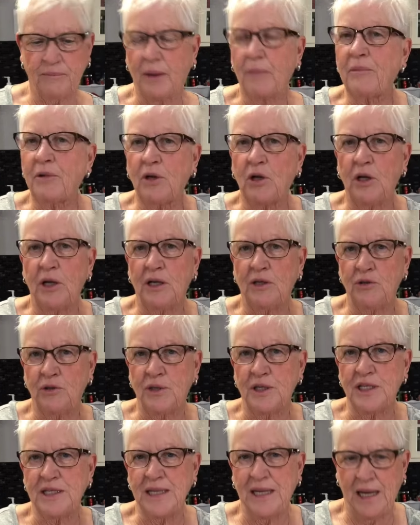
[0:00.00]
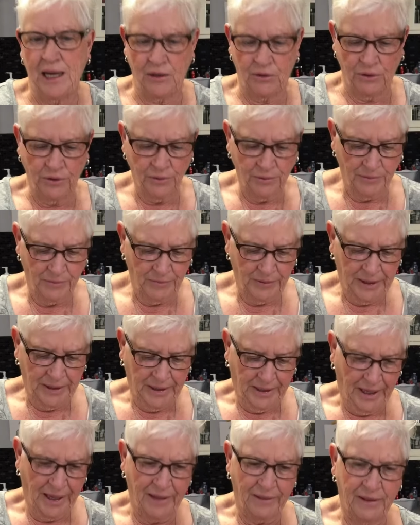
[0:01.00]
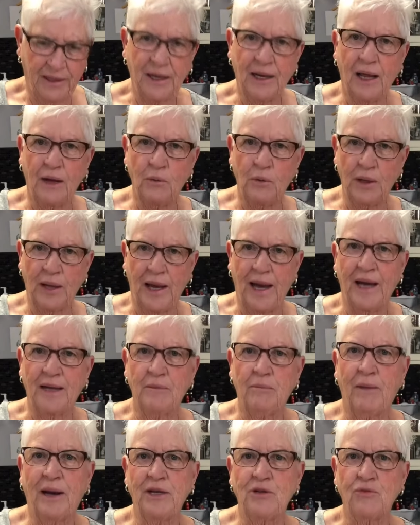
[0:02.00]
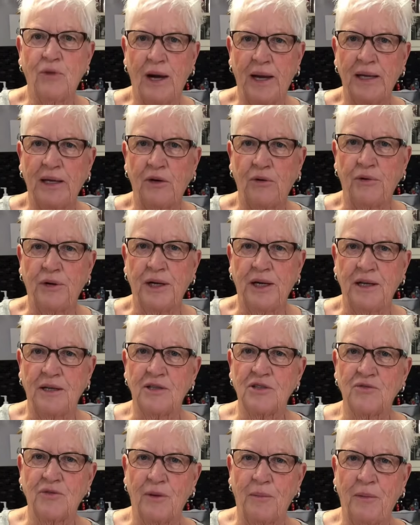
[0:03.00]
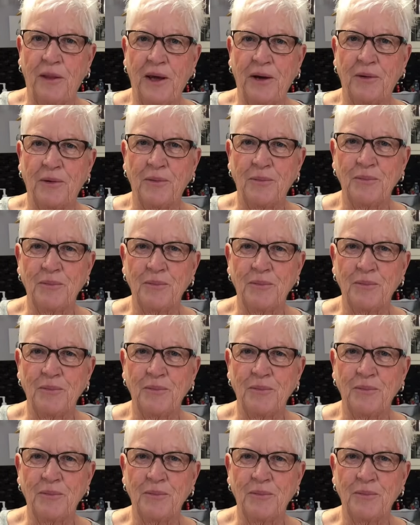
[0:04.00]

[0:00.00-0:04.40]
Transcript: I'm going to do it together, and then I will add my dry ingredients from there.